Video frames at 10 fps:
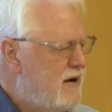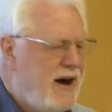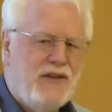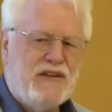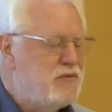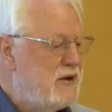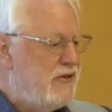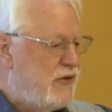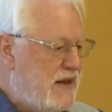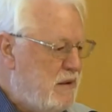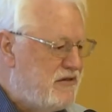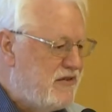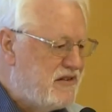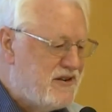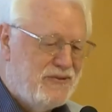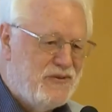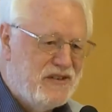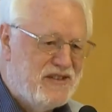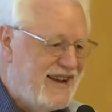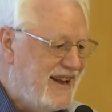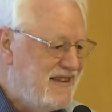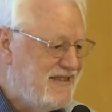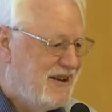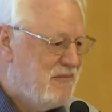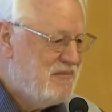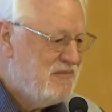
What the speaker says: That's one of the themes of this conference again, isn't it?